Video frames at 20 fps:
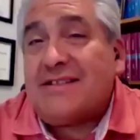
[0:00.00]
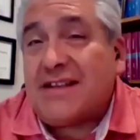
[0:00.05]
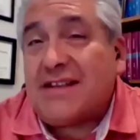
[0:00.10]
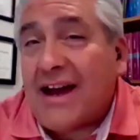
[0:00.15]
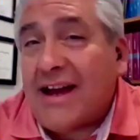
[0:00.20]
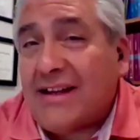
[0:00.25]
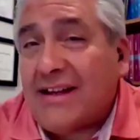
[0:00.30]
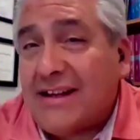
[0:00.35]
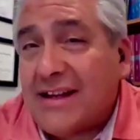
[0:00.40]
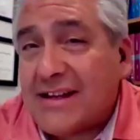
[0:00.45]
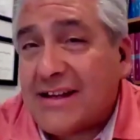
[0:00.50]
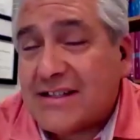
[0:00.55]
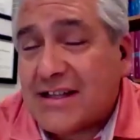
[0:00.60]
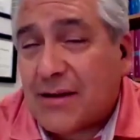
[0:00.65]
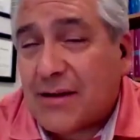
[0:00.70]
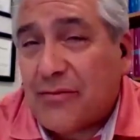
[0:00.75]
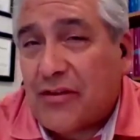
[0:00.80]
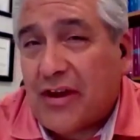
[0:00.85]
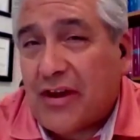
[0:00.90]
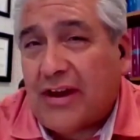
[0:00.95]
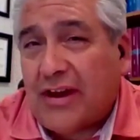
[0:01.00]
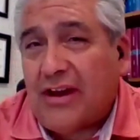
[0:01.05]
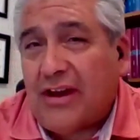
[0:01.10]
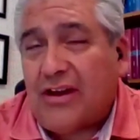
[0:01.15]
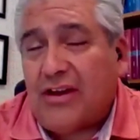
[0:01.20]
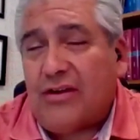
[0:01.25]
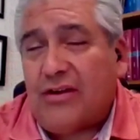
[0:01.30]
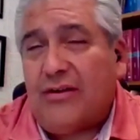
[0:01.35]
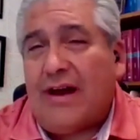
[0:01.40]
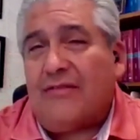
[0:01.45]
scientist, I'm
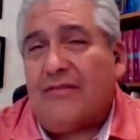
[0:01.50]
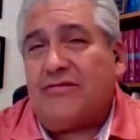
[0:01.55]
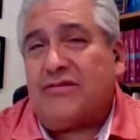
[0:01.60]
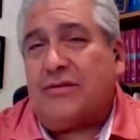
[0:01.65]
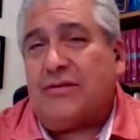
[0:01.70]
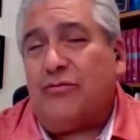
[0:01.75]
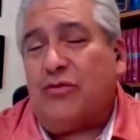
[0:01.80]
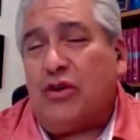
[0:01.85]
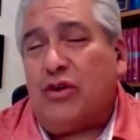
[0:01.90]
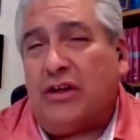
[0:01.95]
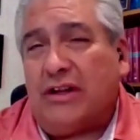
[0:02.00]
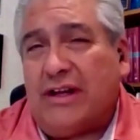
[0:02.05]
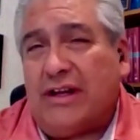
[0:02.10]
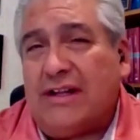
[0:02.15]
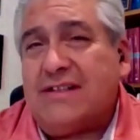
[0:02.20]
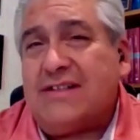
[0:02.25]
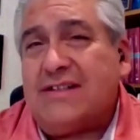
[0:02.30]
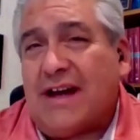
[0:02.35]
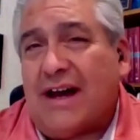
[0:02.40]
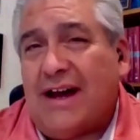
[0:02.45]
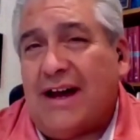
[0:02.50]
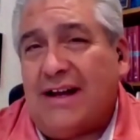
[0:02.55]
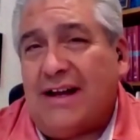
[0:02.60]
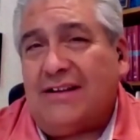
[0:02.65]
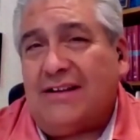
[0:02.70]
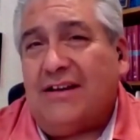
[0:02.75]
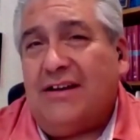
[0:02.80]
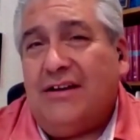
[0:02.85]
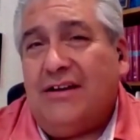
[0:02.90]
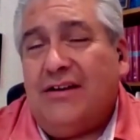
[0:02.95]
thinking you have some real
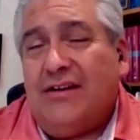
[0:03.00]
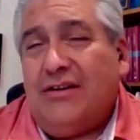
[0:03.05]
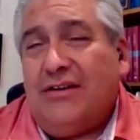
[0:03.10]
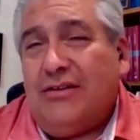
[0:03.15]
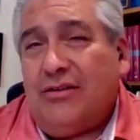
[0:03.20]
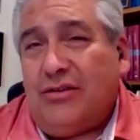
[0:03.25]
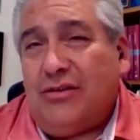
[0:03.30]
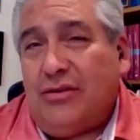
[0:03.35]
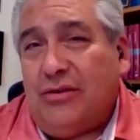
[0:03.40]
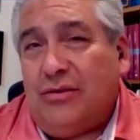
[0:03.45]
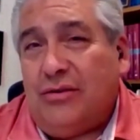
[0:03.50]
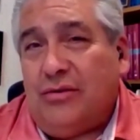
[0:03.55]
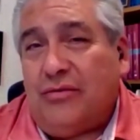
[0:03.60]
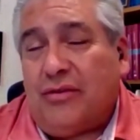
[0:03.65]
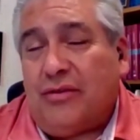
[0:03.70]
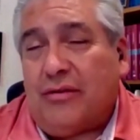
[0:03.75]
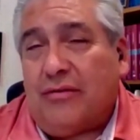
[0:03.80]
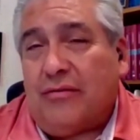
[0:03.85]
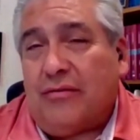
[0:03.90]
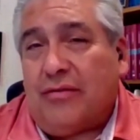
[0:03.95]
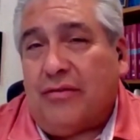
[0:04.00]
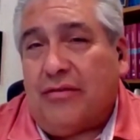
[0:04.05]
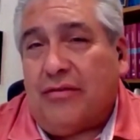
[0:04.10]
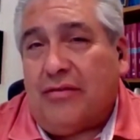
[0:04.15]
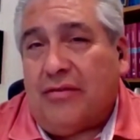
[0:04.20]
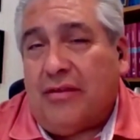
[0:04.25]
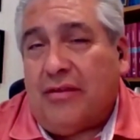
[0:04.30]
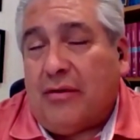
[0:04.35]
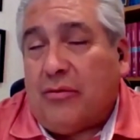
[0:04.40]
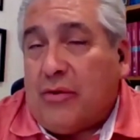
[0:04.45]
insight to
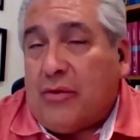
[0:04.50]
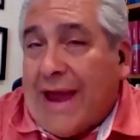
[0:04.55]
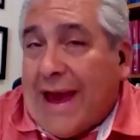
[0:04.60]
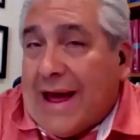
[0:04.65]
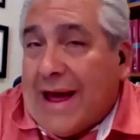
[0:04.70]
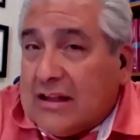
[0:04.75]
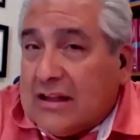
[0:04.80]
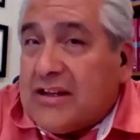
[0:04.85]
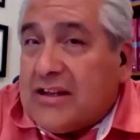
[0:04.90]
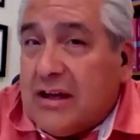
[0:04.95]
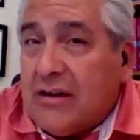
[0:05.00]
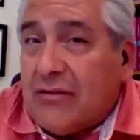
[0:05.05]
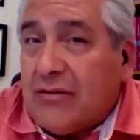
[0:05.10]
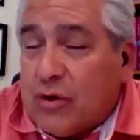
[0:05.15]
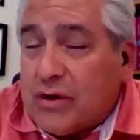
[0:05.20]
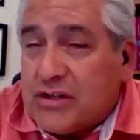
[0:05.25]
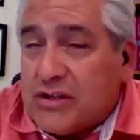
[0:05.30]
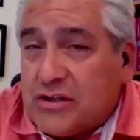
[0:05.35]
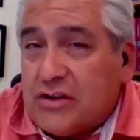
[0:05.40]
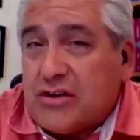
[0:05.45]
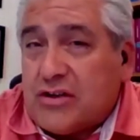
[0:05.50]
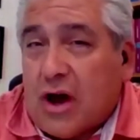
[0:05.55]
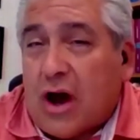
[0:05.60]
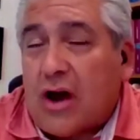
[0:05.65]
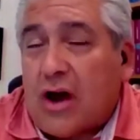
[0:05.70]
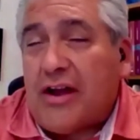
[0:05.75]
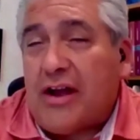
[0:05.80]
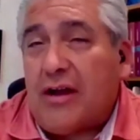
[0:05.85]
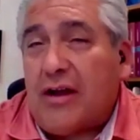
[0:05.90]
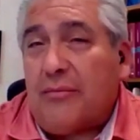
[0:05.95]
the reality of what you're
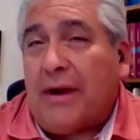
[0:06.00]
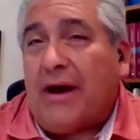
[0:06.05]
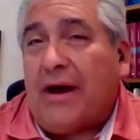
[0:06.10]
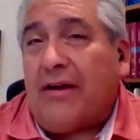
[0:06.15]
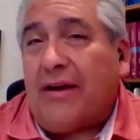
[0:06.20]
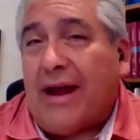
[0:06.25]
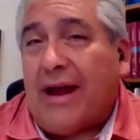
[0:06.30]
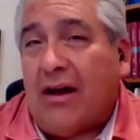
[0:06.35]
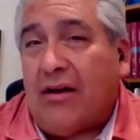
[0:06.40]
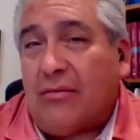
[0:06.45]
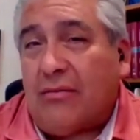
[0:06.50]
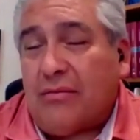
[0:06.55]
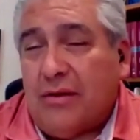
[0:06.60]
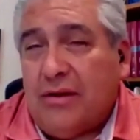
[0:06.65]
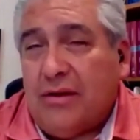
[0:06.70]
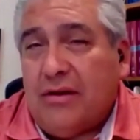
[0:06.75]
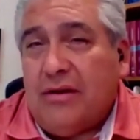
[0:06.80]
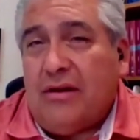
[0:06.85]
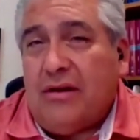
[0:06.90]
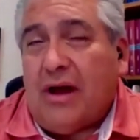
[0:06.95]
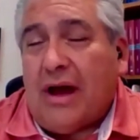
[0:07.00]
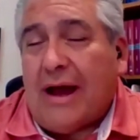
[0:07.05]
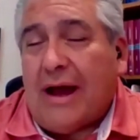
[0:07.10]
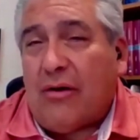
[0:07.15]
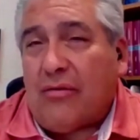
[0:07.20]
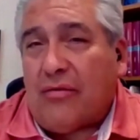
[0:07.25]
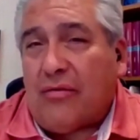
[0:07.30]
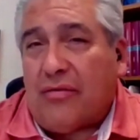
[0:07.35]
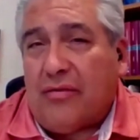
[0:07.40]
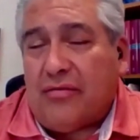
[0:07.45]
talking about, how
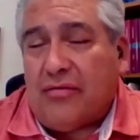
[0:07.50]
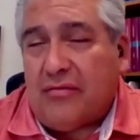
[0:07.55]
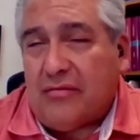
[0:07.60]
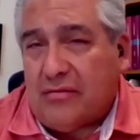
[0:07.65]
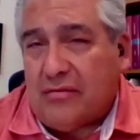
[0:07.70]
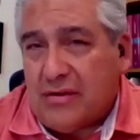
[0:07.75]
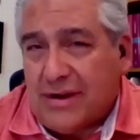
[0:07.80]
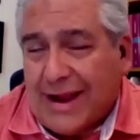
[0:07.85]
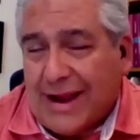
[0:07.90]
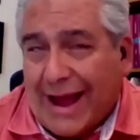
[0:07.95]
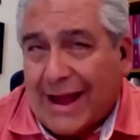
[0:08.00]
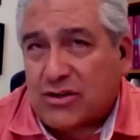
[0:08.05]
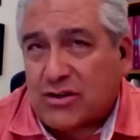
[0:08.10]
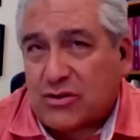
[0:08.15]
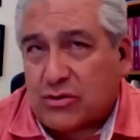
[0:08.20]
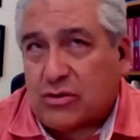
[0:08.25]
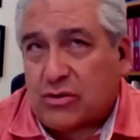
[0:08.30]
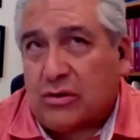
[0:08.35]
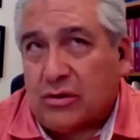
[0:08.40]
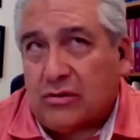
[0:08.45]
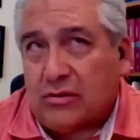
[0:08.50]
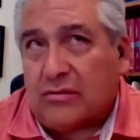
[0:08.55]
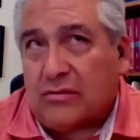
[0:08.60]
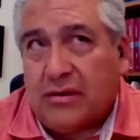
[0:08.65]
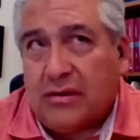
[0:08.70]
natural,